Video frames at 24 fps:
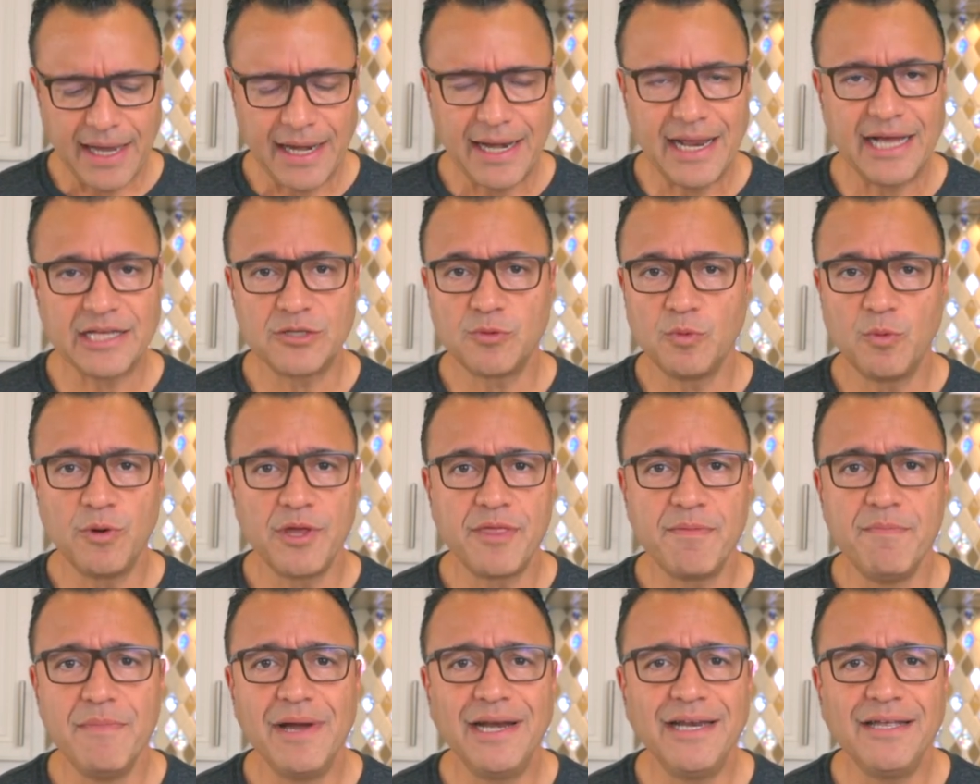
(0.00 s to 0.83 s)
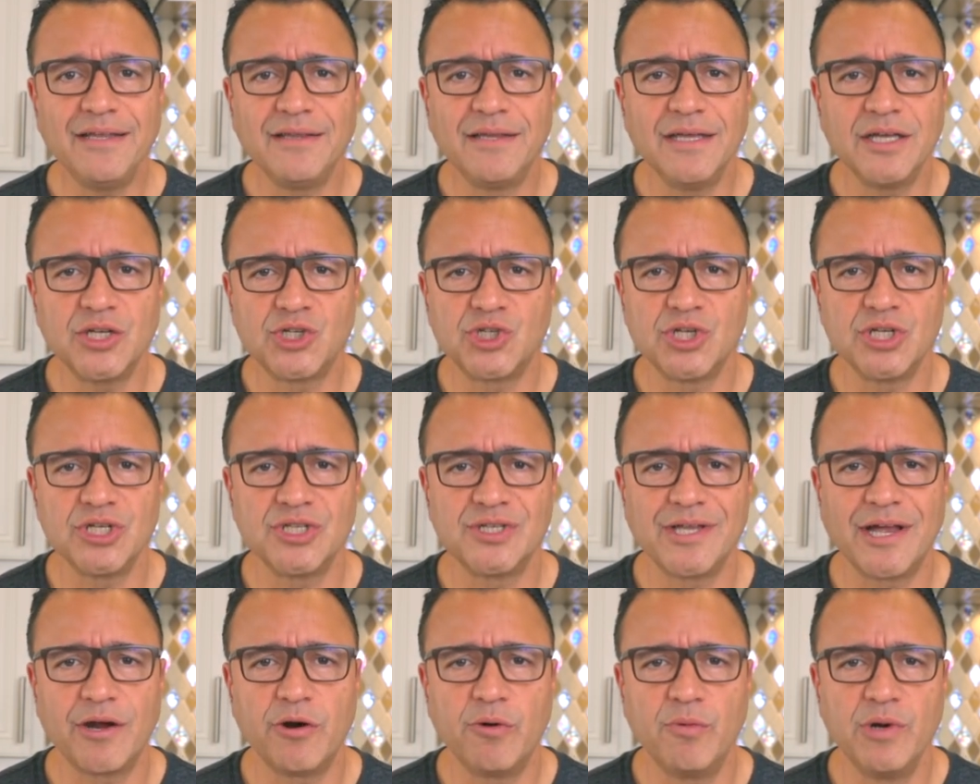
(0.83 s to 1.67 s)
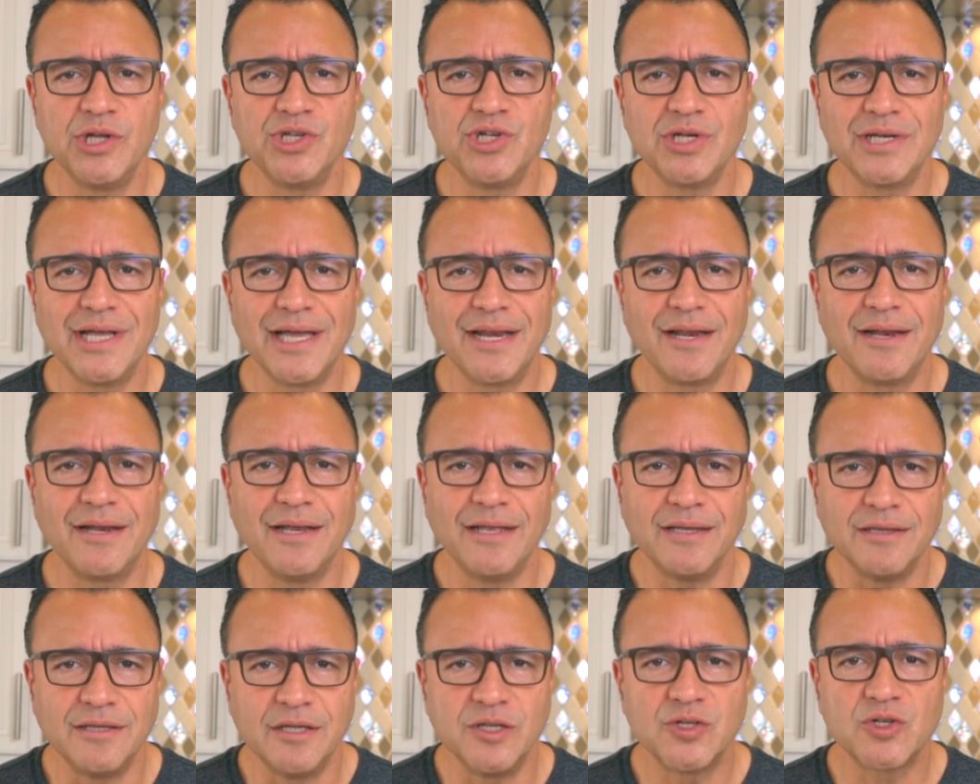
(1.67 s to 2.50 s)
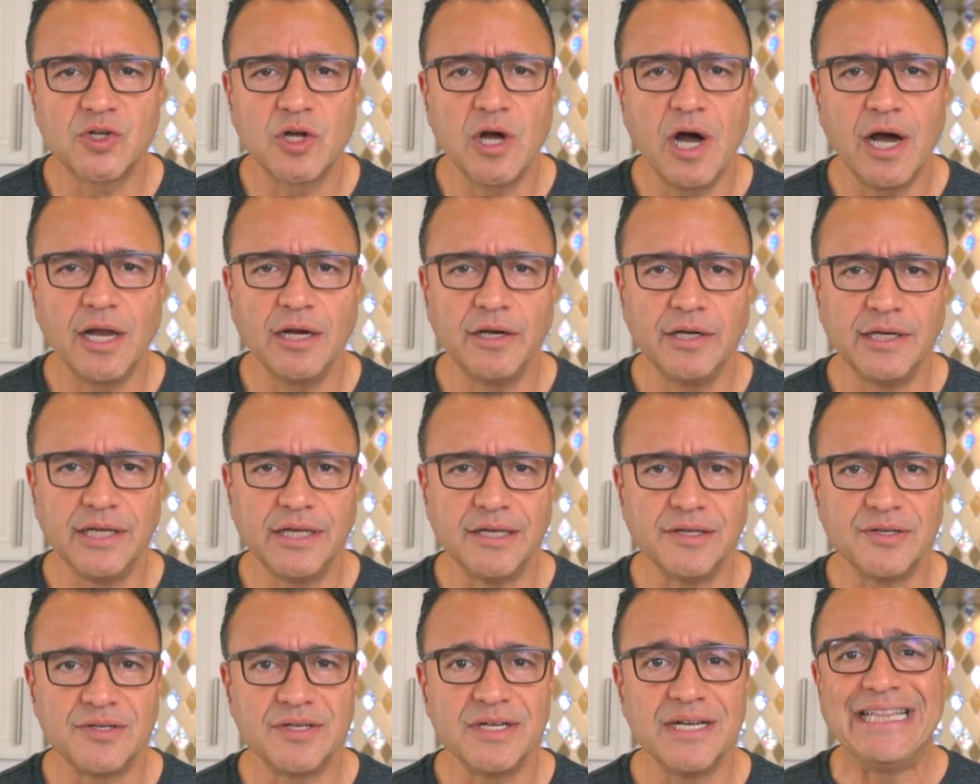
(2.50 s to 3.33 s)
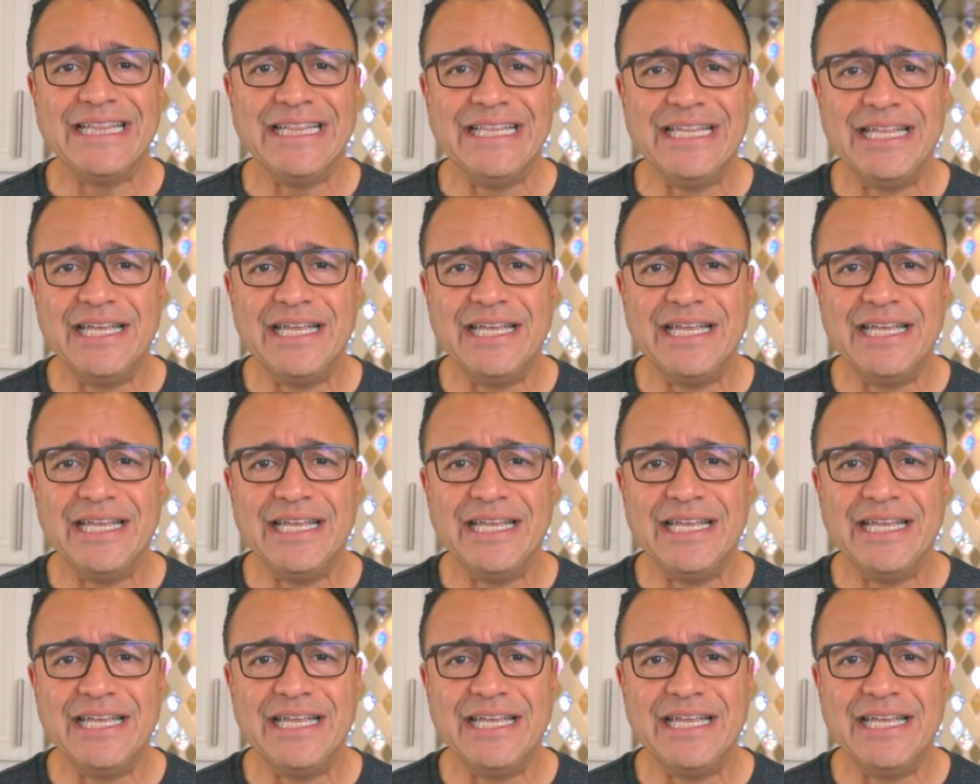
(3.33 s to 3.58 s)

And as with many dishes that originated in these colonies,